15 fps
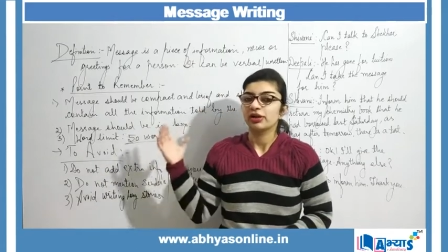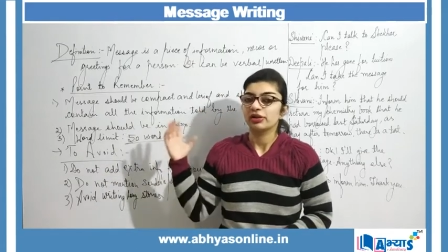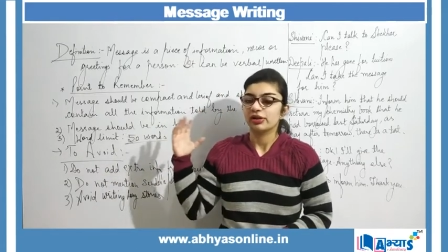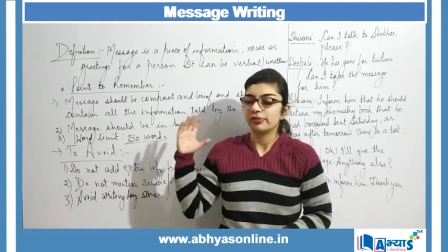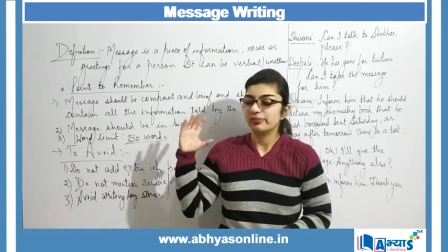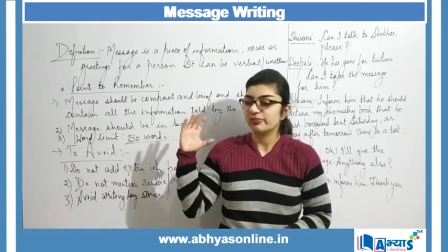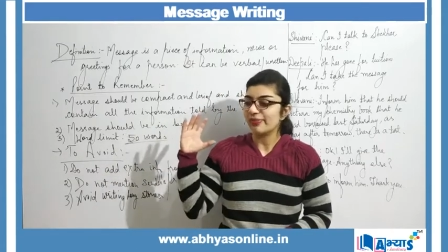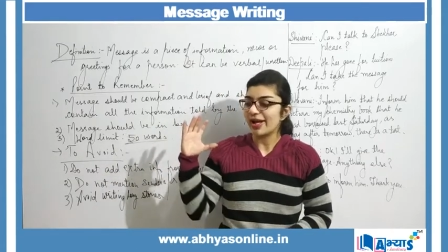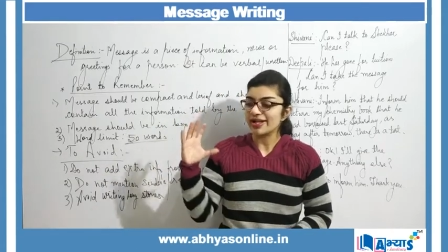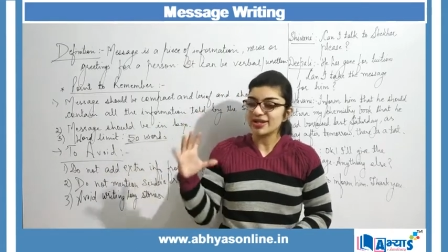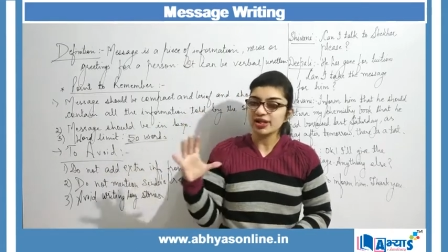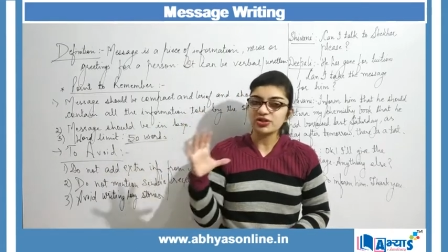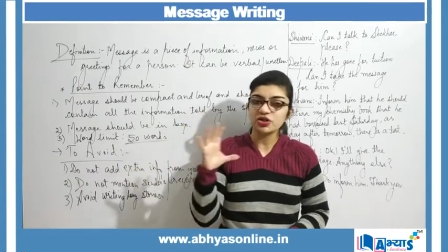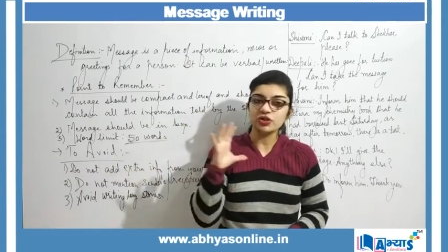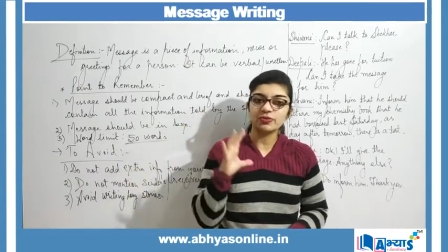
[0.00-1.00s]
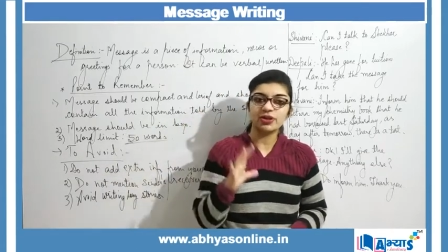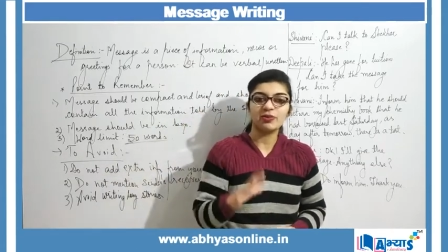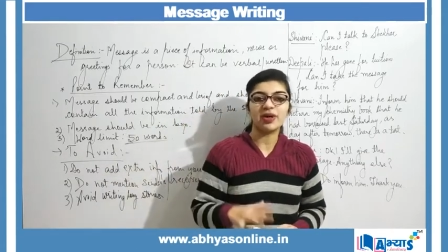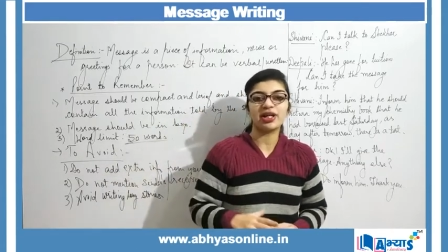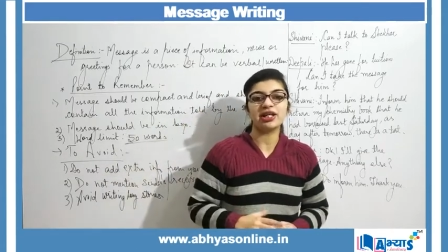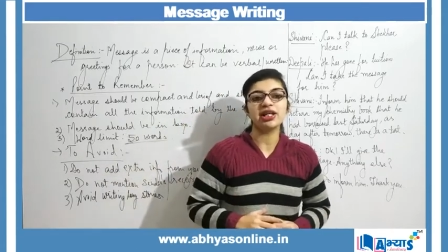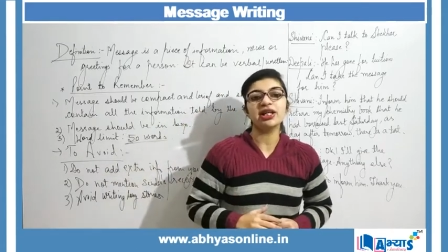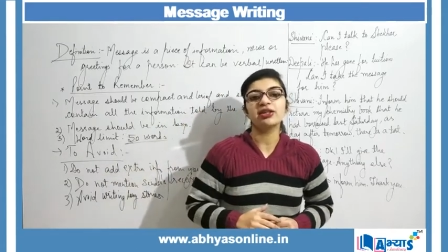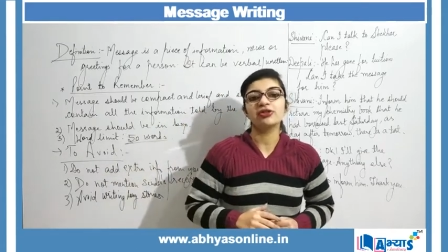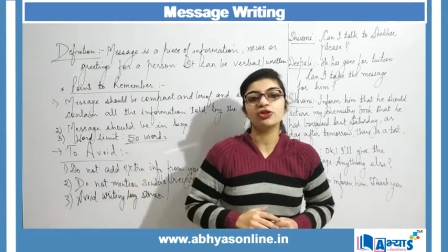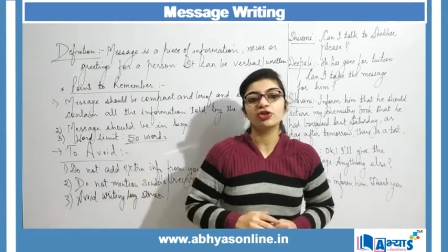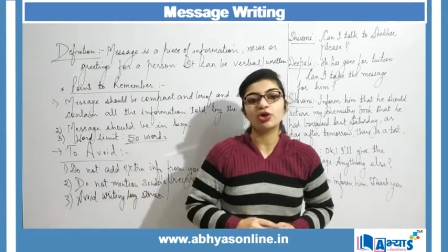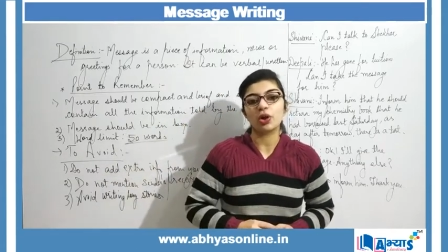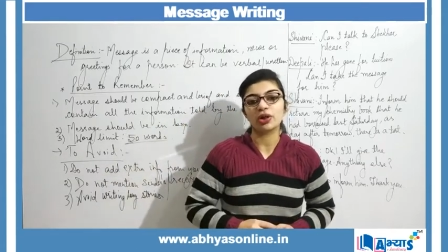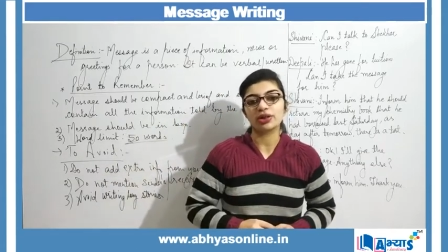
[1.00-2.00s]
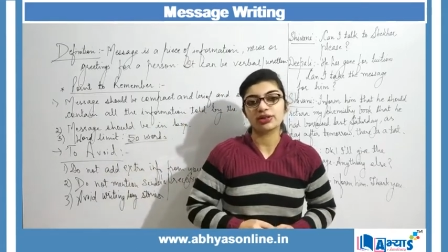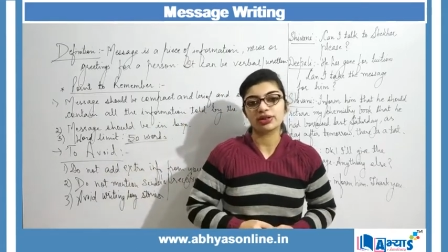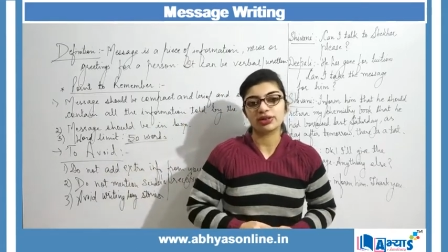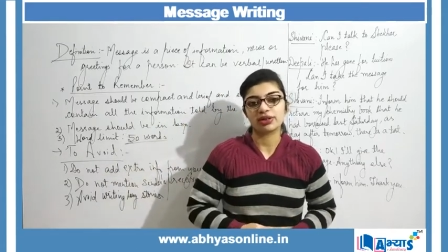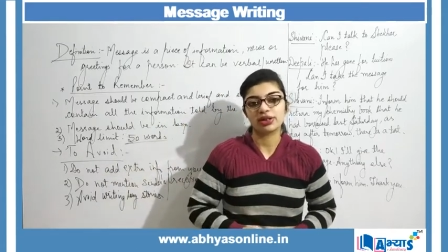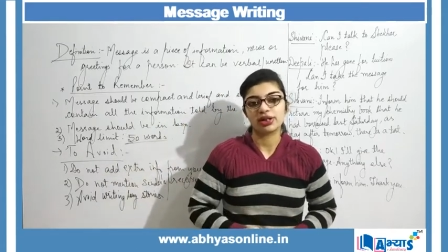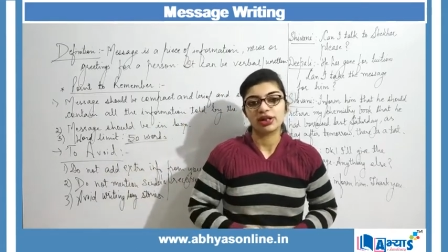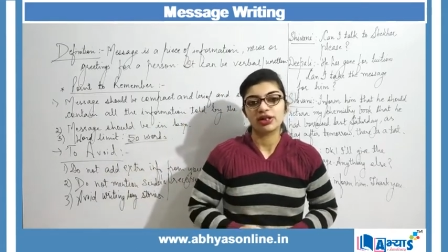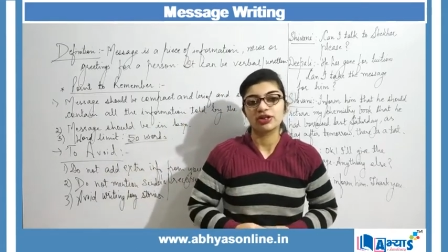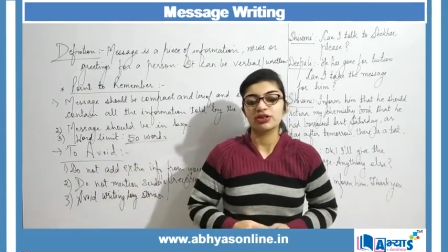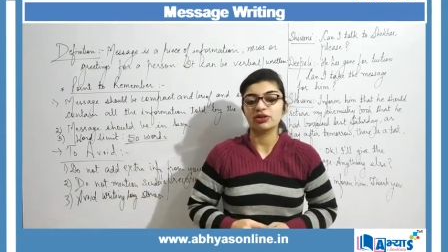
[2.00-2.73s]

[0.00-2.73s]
The message should be very short. So